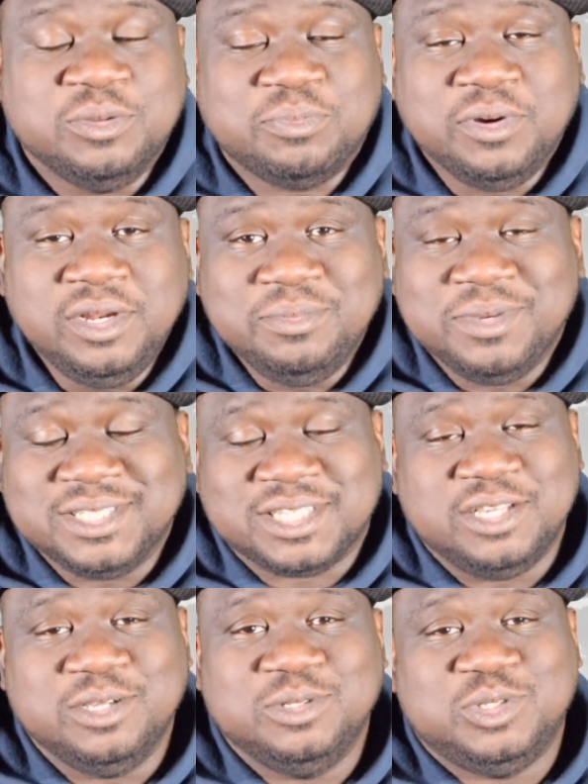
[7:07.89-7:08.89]
pretty much
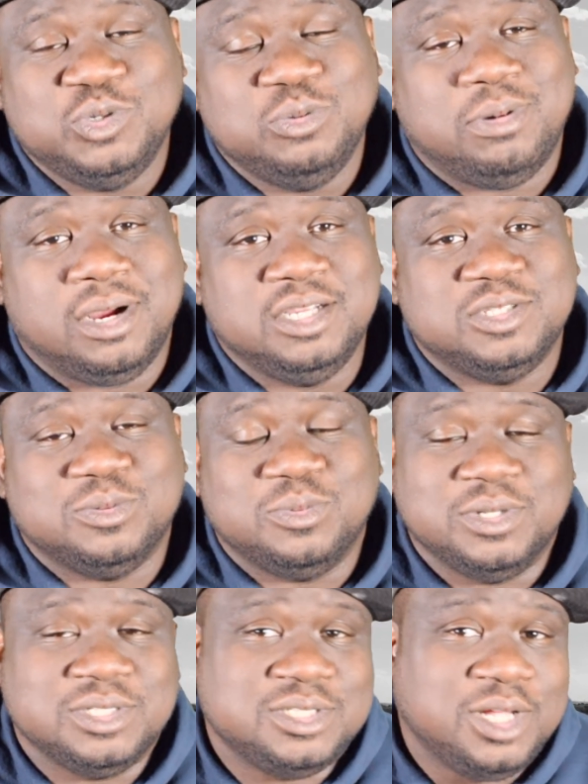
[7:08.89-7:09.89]
kill two birds with
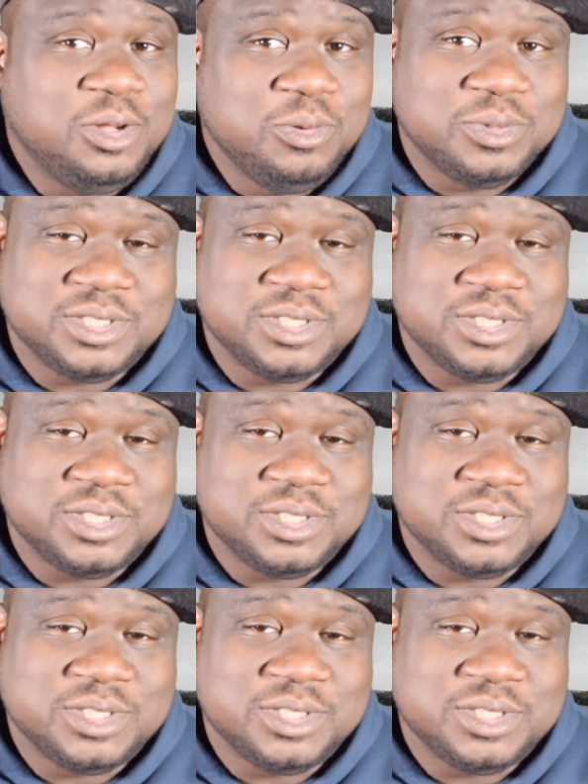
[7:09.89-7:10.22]
one stone